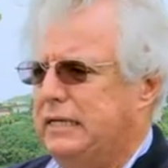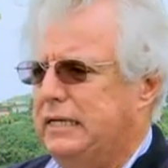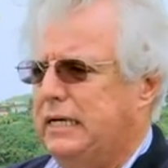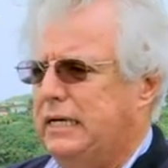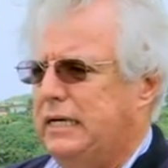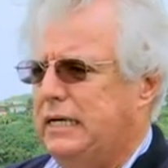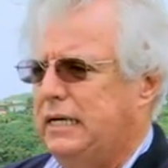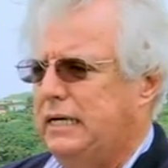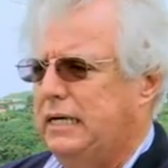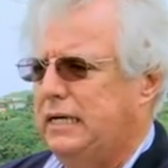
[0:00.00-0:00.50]

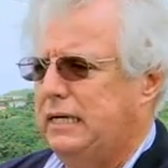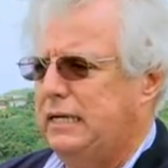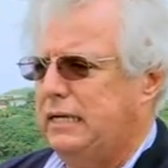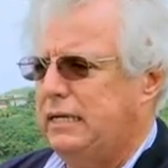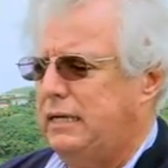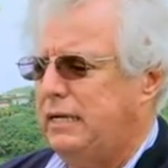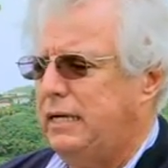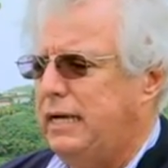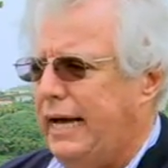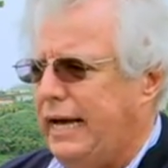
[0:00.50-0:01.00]

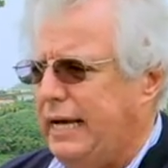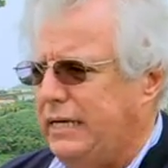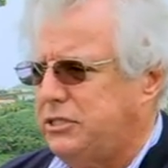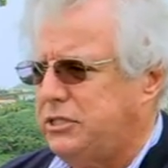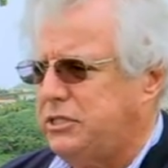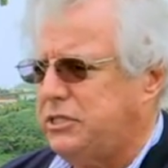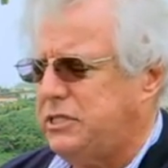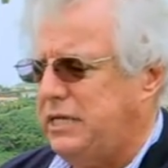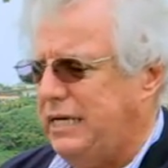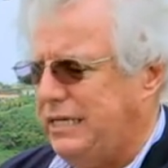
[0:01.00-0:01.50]

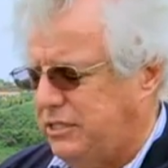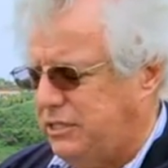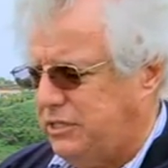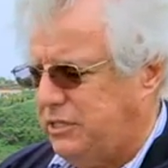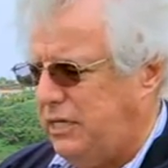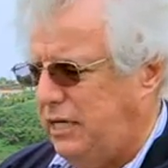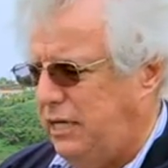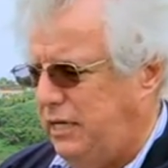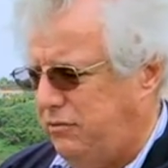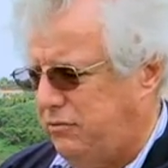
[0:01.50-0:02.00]
last
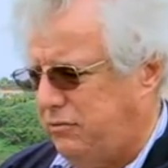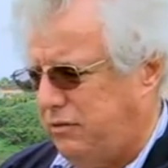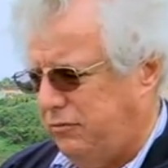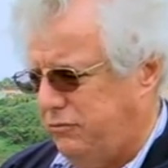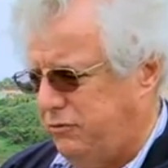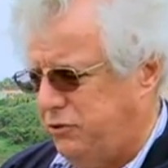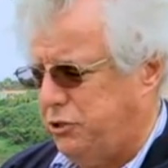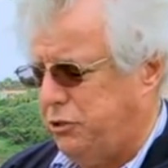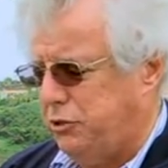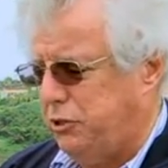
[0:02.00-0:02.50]
16th
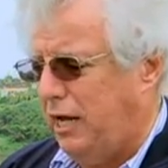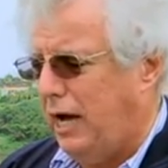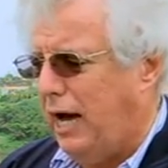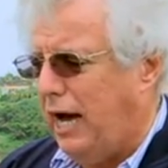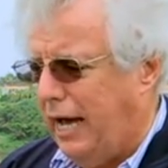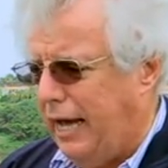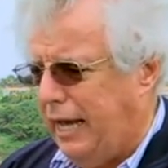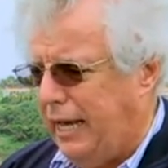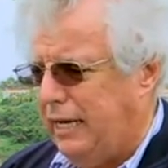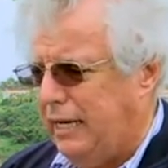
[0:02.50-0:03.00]
of
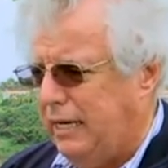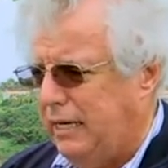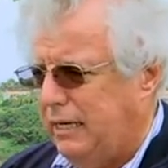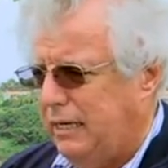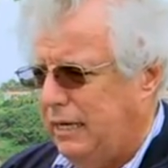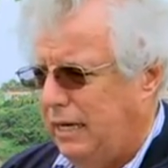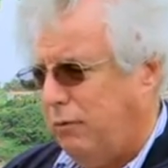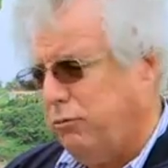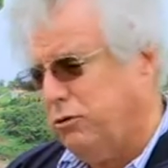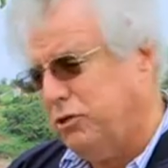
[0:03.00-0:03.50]
July,
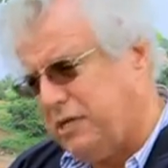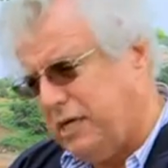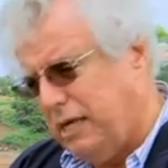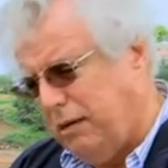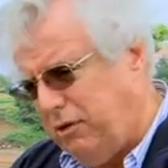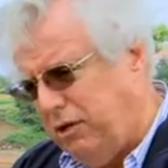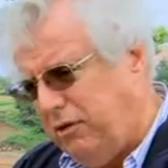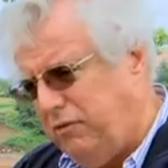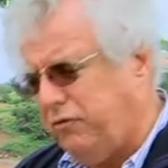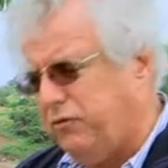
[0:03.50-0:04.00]
I was
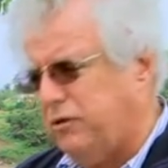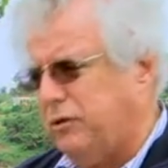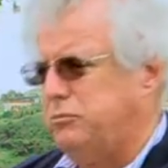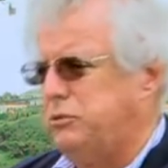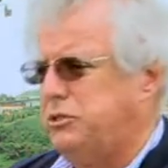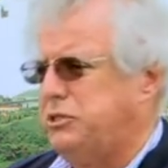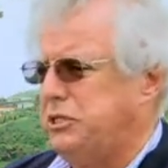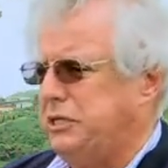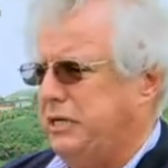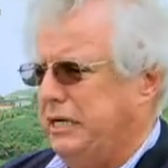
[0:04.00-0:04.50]
coming from
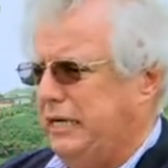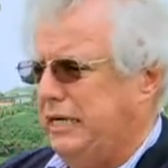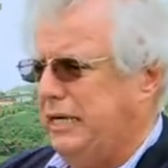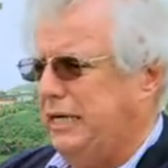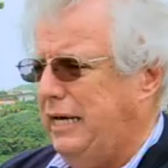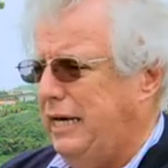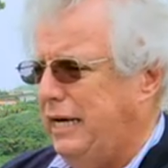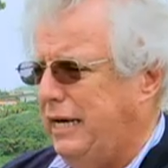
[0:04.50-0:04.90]
Turkey.